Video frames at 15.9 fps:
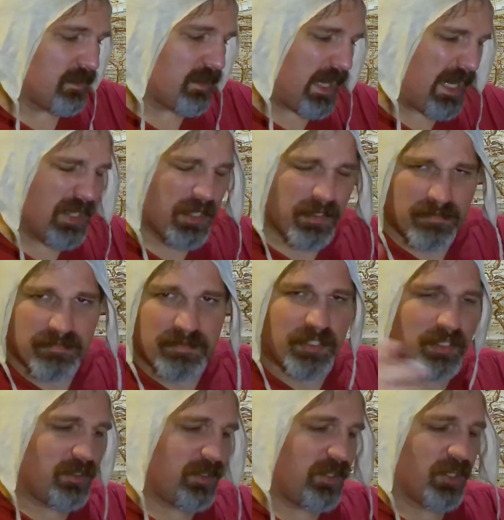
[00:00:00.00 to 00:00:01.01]
I know,
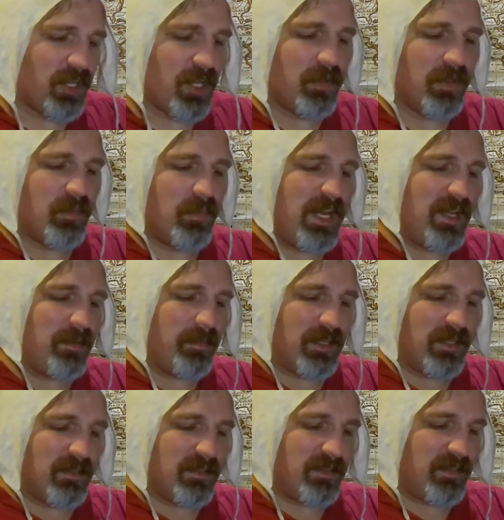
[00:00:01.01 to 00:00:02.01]
you're going, wait a
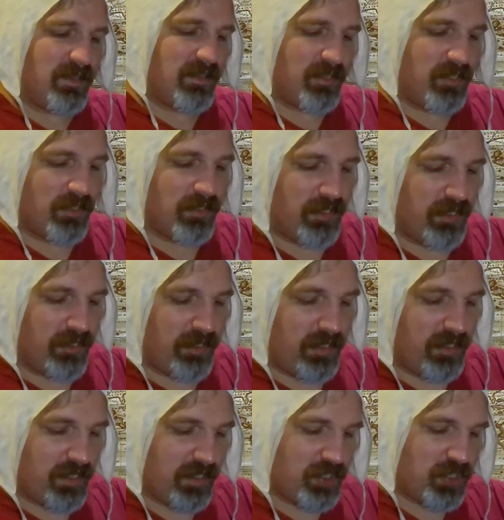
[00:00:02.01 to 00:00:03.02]
minute, you're
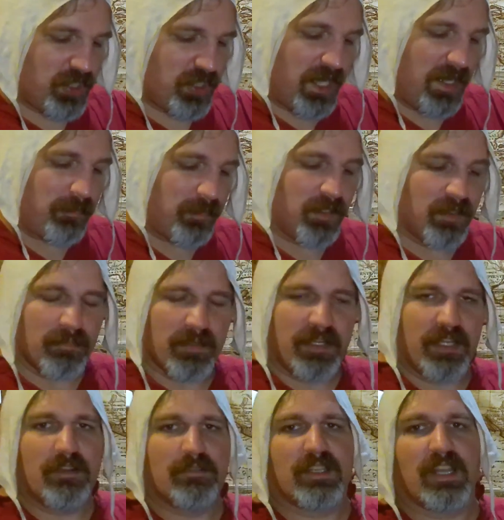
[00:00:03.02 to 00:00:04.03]
here to shape lumber,
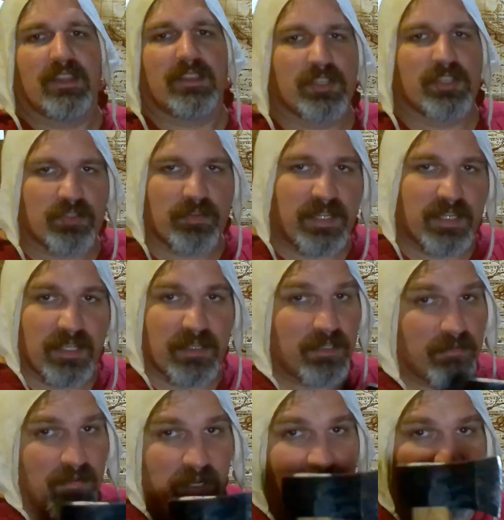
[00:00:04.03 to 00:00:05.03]
you don't cut the tree down.
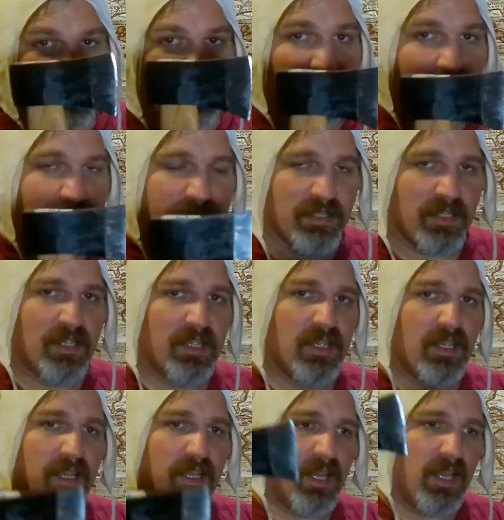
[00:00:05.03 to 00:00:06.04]
You're right, I don't.
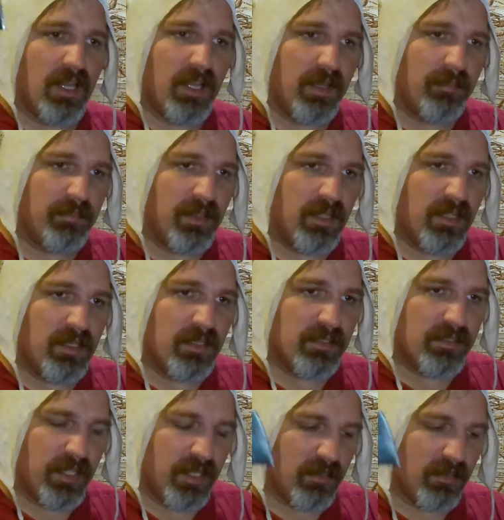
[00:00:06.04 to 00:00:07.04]

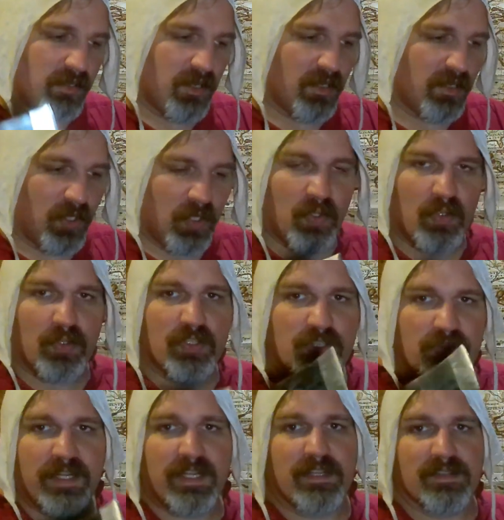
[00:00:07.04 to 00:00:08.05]
There are whole
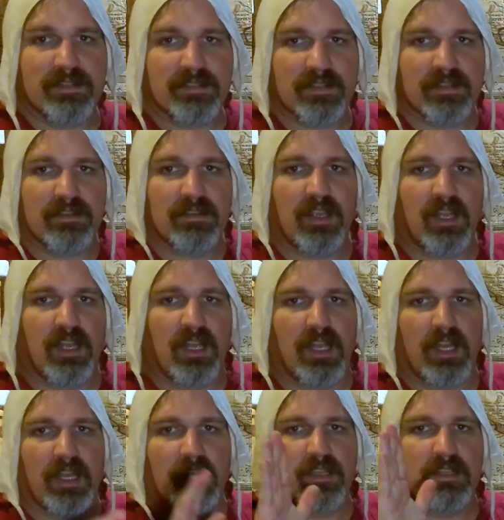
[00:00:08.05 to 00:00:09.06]
treatises
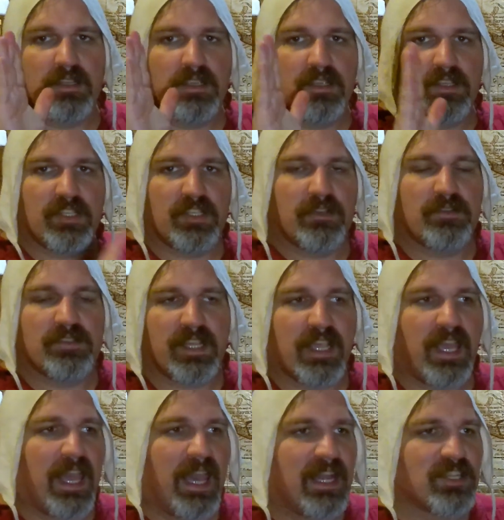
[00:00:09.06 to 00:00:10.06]
on using
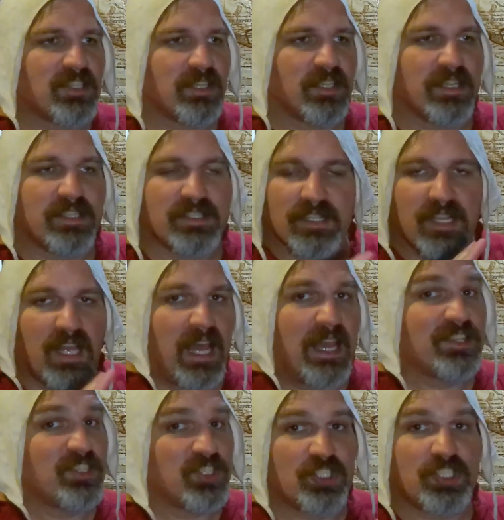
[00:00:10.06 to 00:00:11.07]
a hatchet, and it's
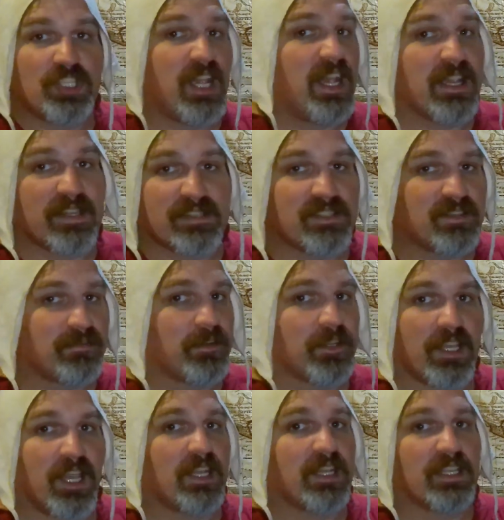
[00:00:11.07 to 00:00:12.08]
not just for
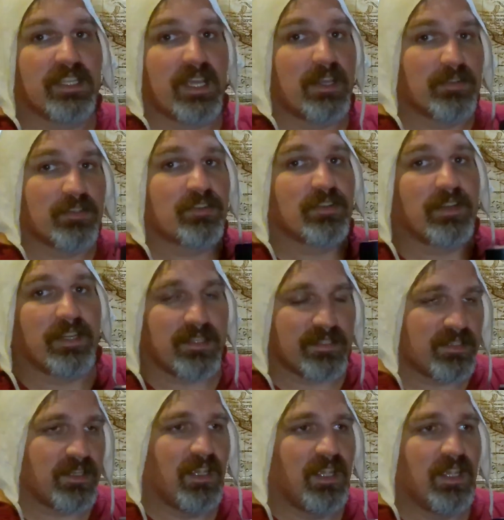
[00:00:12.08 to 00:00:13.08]
cutting down trees.